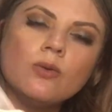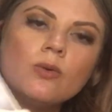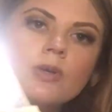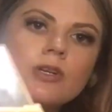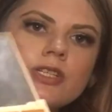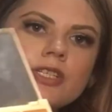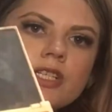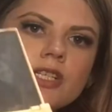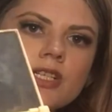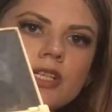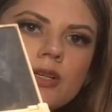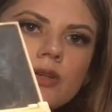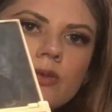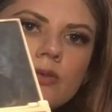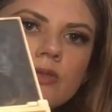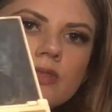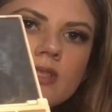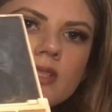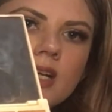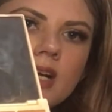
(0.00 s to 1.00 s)
orangey
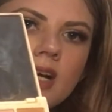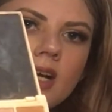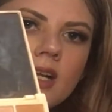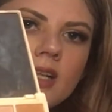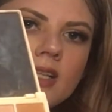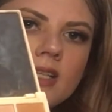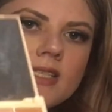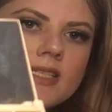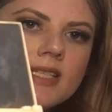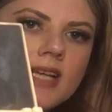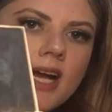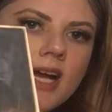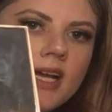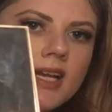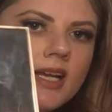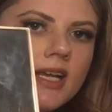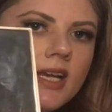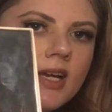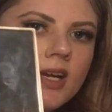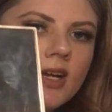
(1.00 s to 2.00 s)
tones on the
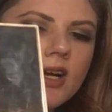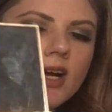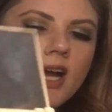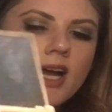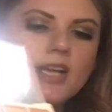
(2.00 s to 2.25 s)
side here.